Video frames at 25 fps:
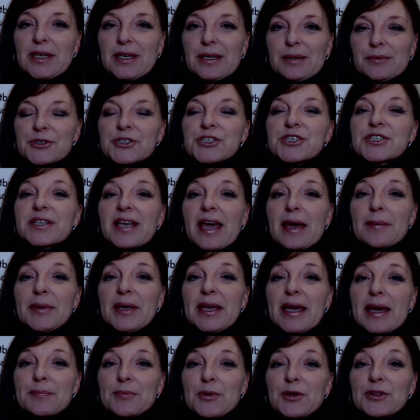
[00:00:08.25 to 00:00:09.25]
which is
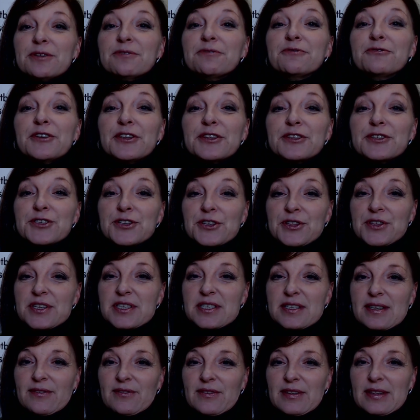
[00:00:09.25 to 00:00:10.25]
coming up on the 5th to the
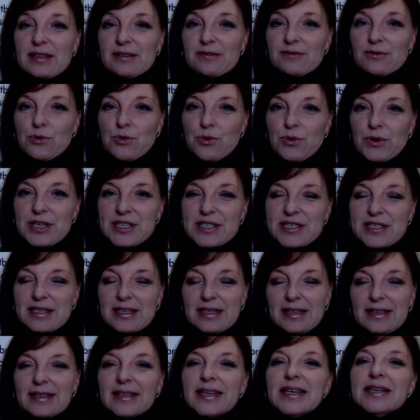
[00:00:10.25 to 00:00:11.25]
7th of August
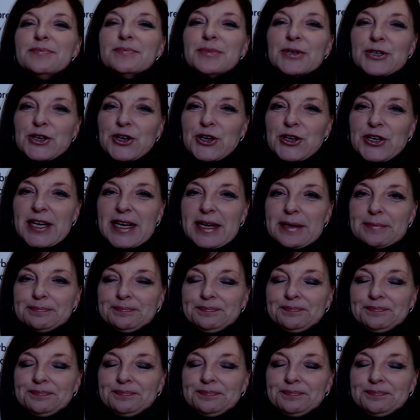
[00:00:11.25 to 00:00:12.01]
in Benoni.